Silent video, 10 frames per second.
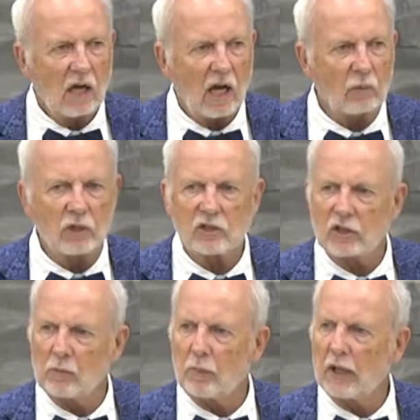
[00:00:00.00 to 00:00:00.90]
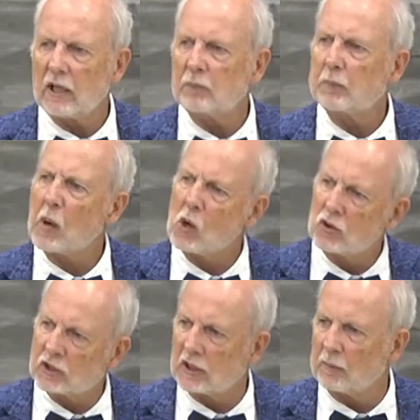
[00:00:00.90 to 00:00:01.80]
And when somebody
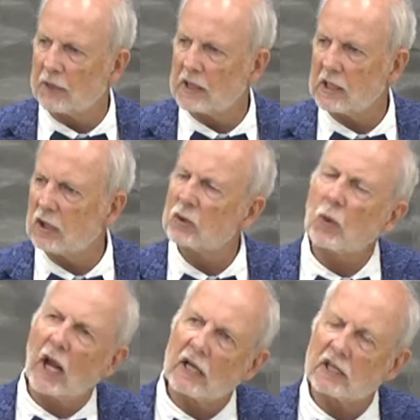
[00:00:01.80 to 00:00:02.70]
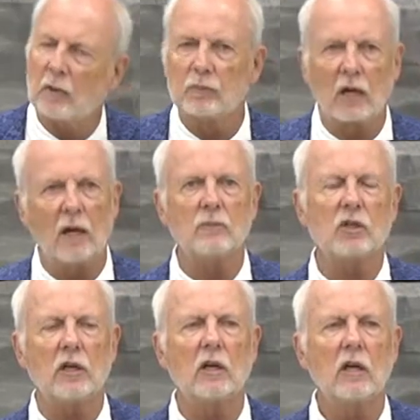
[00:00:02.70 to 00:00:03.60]
posts something, here's what I
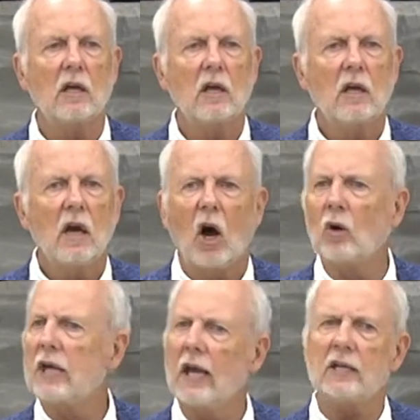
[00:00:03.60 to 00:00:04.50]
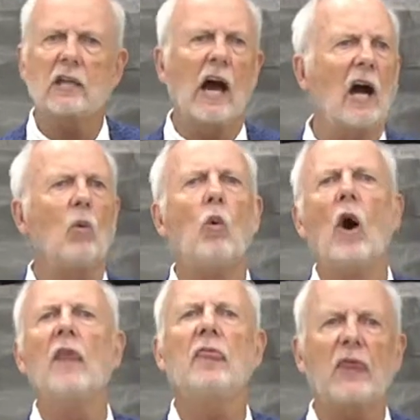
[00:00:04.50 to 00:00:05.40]
sometimes hear. Okay, Scott,
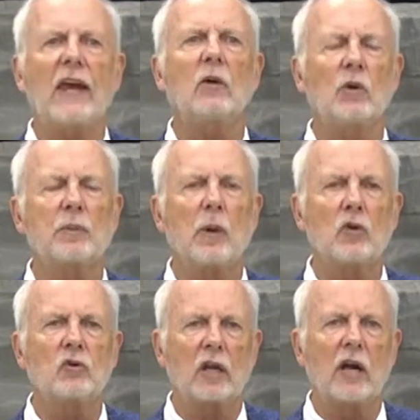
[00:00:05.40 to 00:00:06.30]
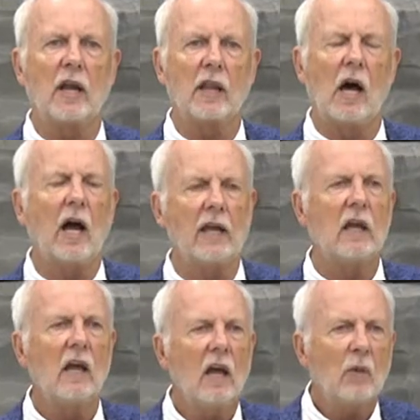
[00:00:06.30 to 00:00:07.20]
one thing was posted online,
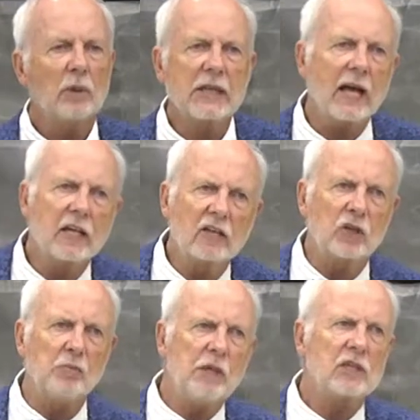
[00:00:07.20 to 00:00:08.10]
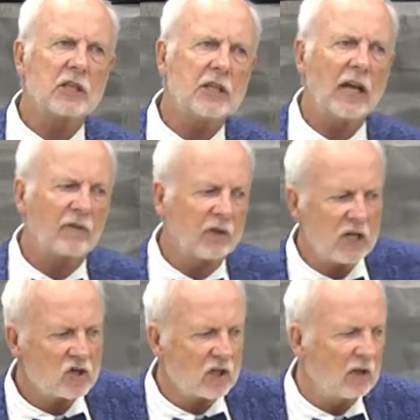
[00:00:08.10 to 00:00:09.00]
but that doesn't meet the
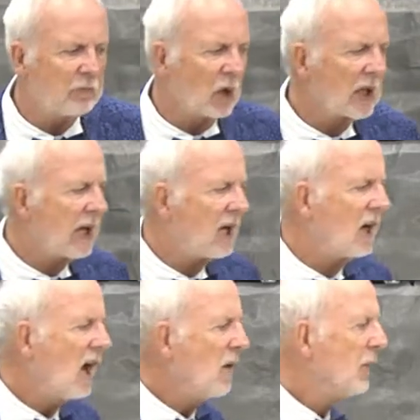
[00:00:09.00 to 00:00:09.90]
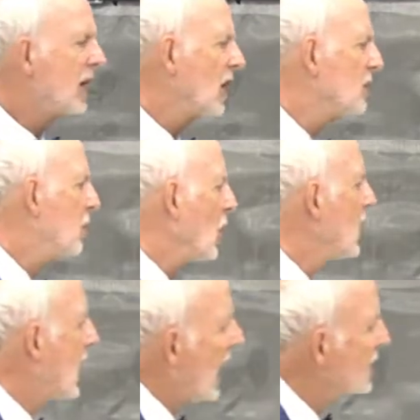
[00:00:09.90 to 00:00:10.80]
definition of bullying because
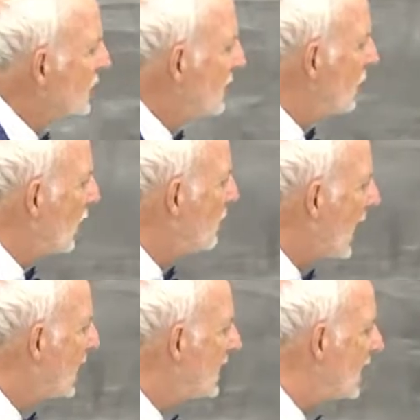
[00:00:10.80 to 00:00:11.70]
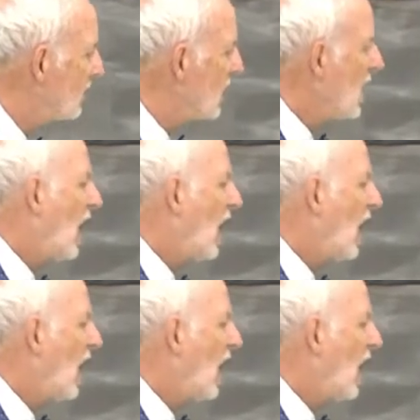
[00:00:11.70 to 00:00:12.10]
bullying has to be repetitive.